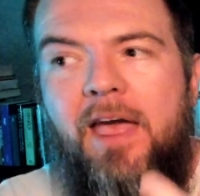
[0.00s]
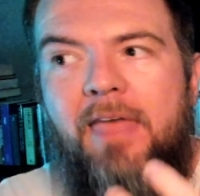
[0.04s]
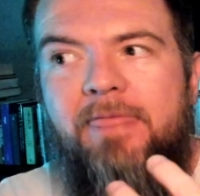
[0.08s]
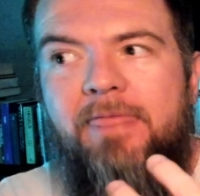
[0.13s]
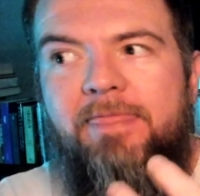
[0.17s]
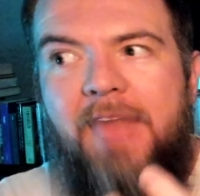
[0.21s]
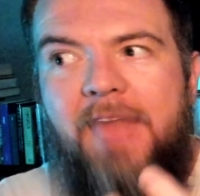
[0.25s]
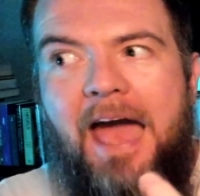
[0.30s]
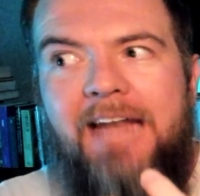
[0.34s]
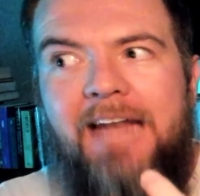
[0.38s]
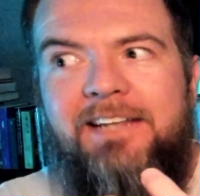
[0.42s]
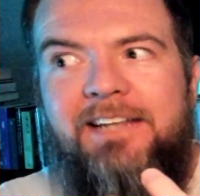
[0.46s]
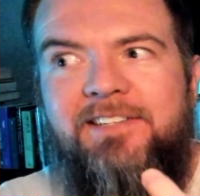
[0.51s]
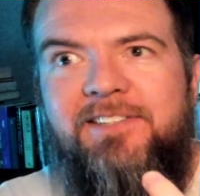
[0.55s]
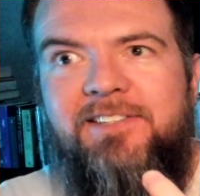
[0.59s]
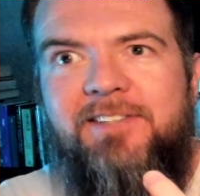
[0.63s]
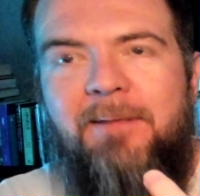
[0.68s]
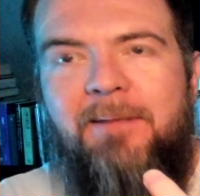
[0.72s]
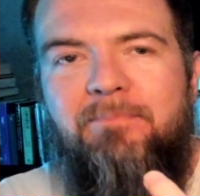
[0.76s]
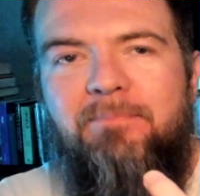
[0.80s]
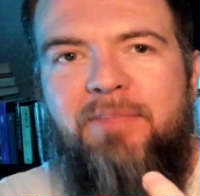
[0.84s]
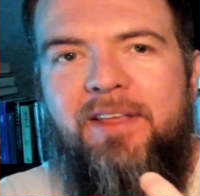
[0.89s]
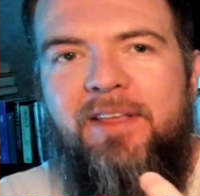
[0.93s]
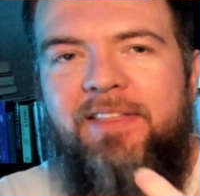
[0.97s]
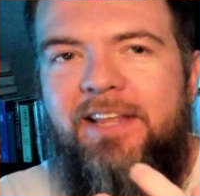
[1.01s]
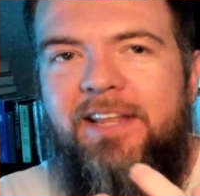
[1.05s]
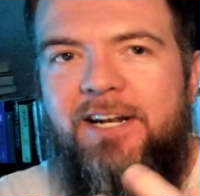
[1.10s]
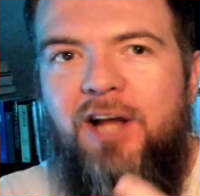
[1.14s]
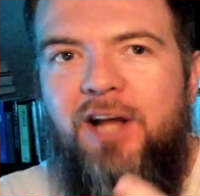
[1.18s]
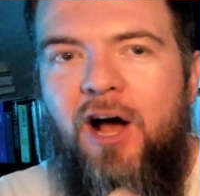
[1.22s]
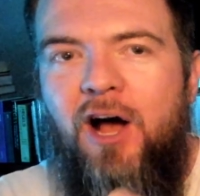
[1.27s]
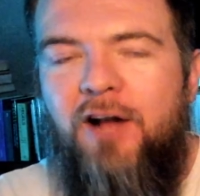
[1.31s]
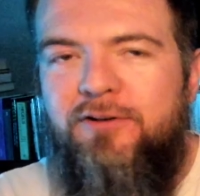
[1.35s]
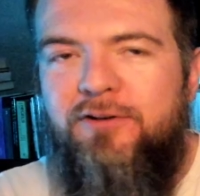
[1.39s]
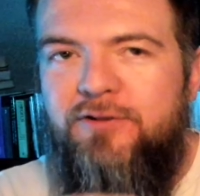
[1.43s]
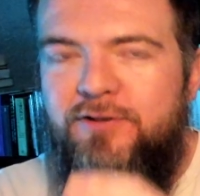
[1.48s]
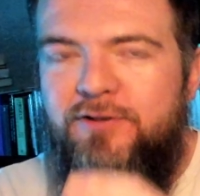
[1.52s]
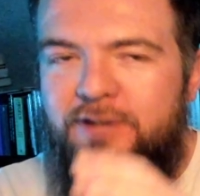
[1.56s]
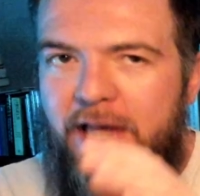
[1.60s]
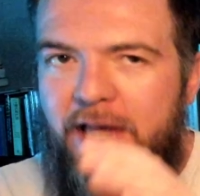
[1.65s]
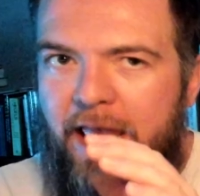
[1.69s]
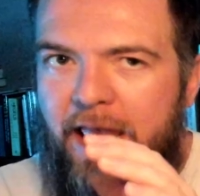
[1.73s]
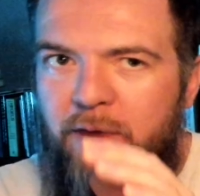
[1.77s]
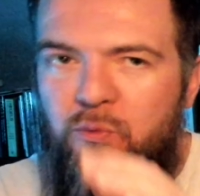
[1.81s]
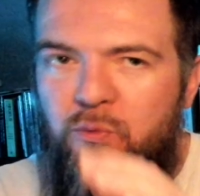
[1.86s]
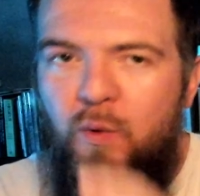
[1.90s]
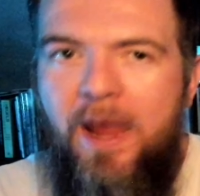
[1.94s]
that is something that conjures
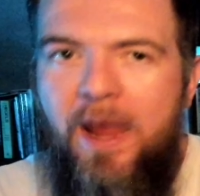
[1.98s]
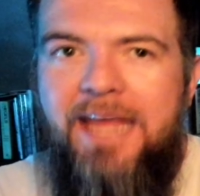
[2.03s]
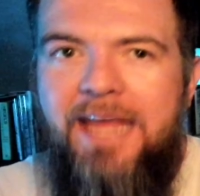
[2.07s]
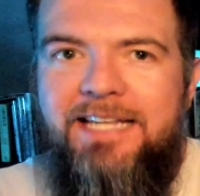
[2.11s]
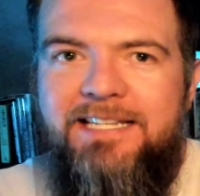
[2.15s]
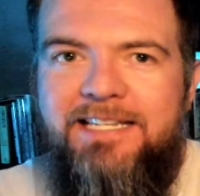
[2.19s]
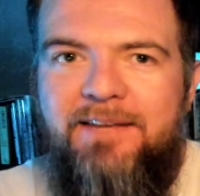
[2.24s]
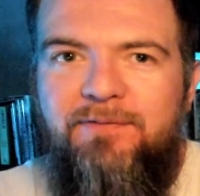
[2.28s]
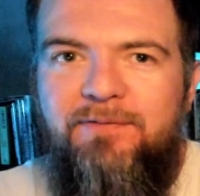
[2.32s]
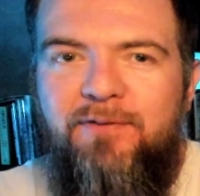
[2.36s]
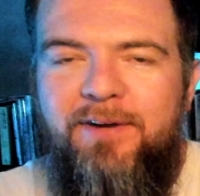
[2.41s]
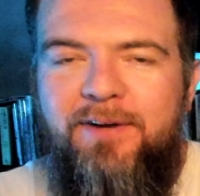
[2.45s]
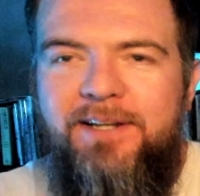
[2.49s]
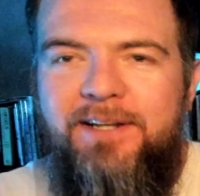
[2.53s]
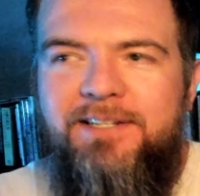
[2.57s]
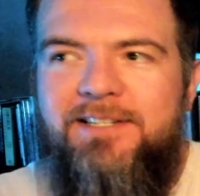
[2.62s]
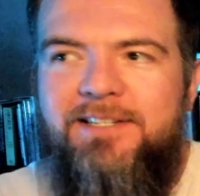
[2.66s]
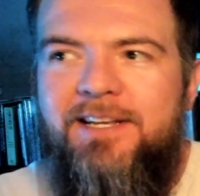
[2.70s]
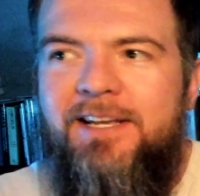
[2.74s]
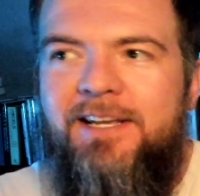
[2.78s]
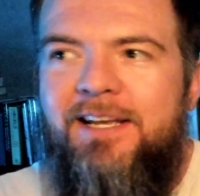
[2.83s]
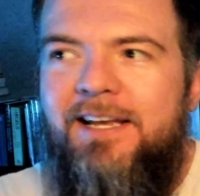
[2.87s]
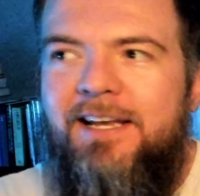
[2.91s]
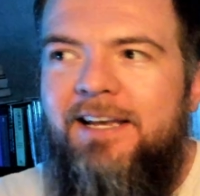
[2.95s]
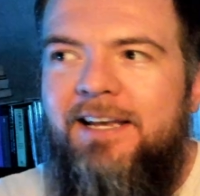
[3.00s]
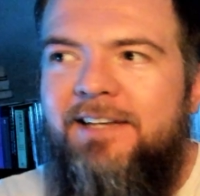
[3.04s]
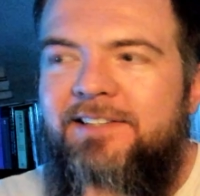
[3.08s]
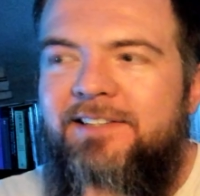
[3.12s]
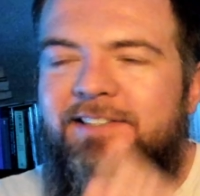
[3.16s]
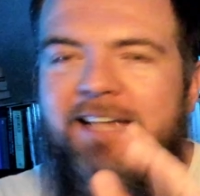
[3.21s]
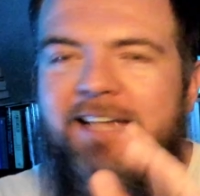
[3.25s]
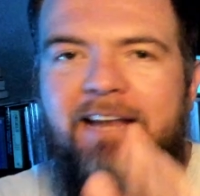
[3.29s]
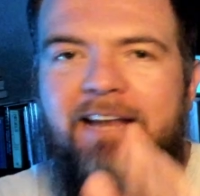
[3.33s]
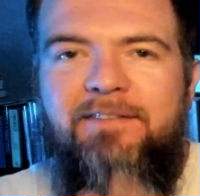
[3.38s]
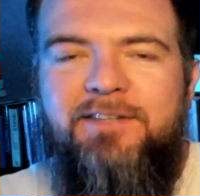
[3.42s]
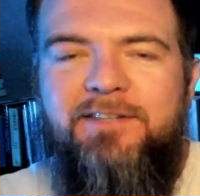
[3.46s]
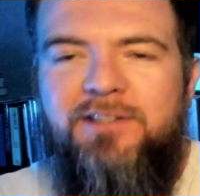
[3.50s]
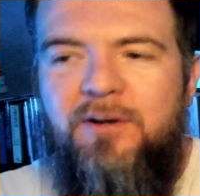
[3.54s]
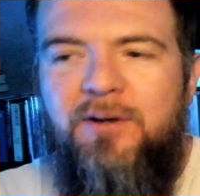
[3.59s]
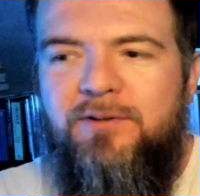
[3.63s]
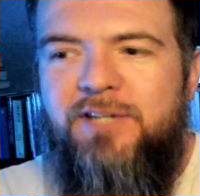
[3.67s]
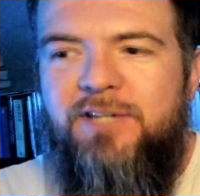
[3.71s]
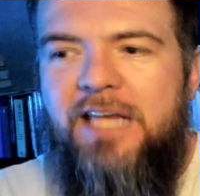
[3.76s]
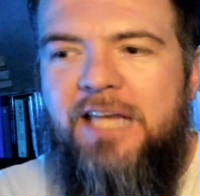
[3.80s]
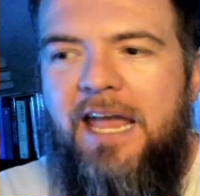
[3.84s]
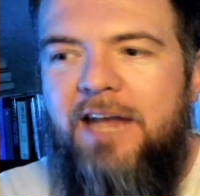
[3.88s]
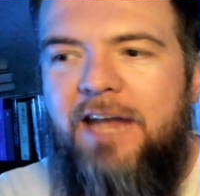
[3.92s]
a way different set of
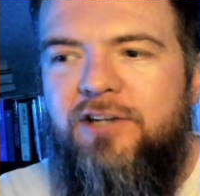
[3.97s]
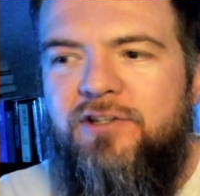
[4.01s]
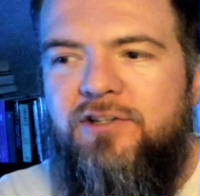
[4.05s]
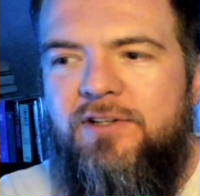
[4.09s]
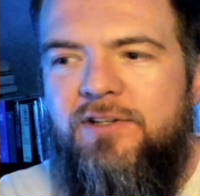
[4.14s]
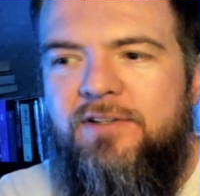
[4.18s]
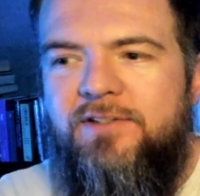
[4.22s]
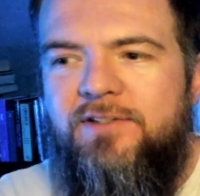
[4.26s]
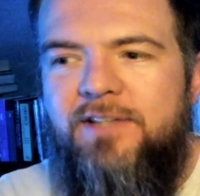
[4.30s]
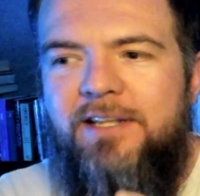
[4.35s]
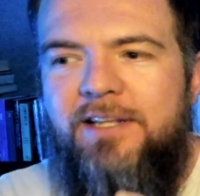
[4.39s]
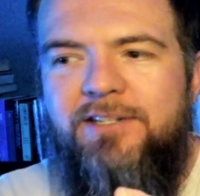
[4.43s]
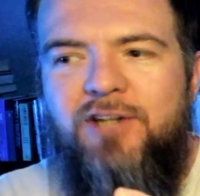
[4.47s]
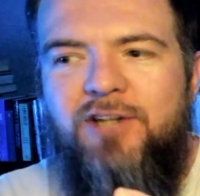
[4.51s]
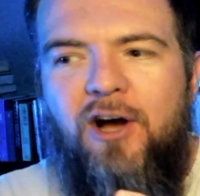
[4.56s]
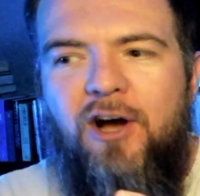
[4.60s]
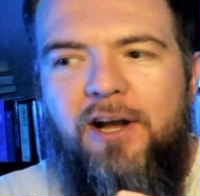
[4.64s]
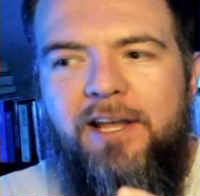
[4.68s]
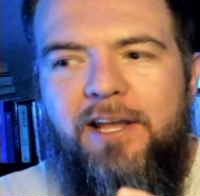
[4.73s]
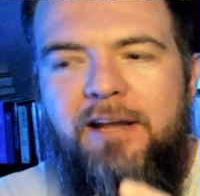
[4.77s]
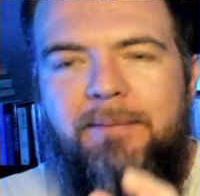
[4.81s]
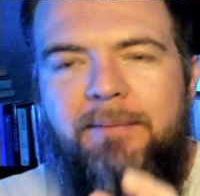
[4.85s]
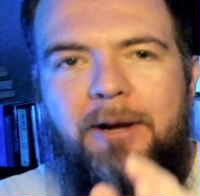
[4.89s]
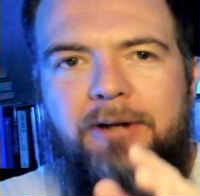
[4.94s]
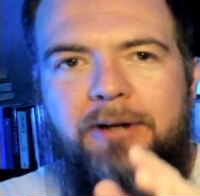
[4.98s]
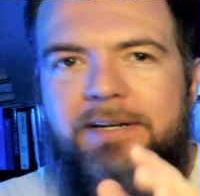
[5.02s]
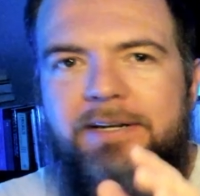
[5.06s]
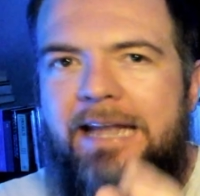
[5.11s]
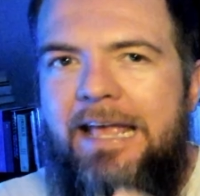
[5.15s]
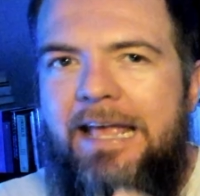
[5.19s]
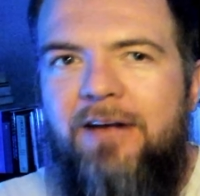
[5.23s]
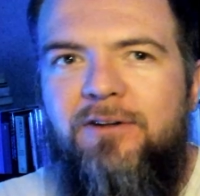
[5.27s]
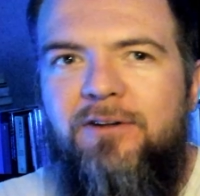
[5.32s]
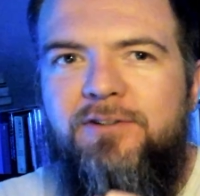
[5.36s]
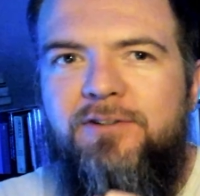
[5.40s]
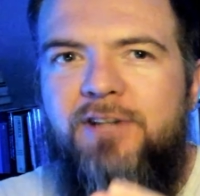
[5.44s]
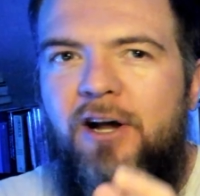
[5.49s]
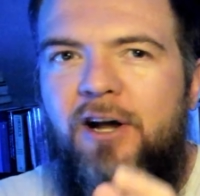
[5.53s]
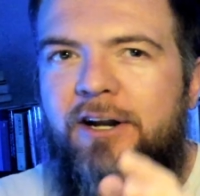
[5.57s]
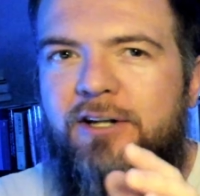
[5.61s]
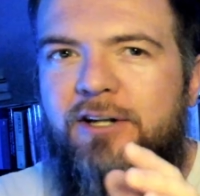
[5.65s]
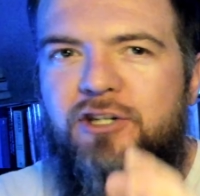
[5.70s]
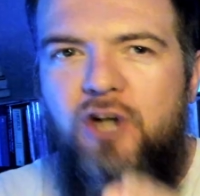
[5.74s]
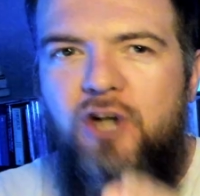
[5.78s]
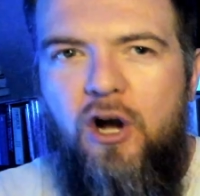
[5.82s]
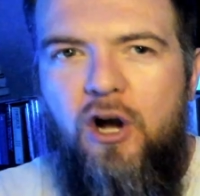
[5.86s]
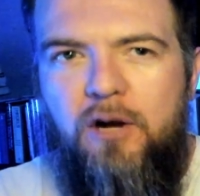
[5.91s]
associations than talking about nails on a
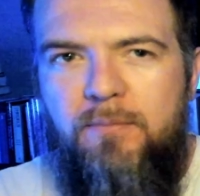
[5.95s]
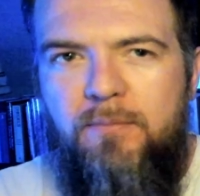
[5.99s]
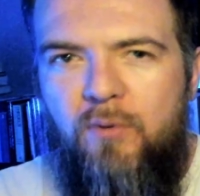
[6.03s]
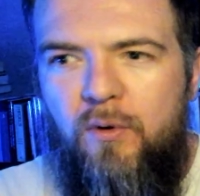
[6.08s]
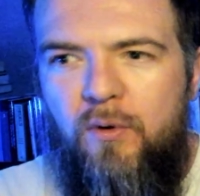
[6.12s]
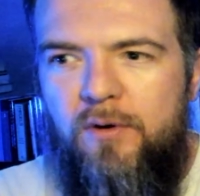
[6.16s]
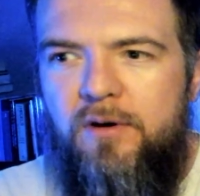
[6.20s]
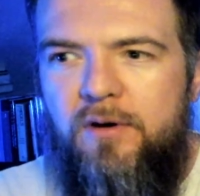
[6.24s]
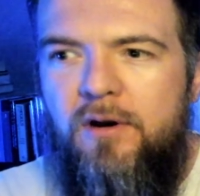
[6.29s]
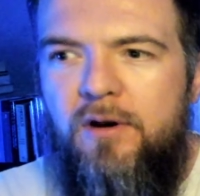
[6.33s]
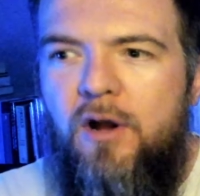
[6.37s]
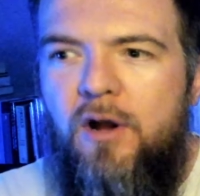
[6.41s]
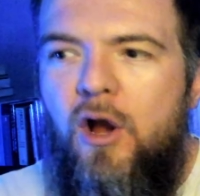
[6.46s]
chalkboard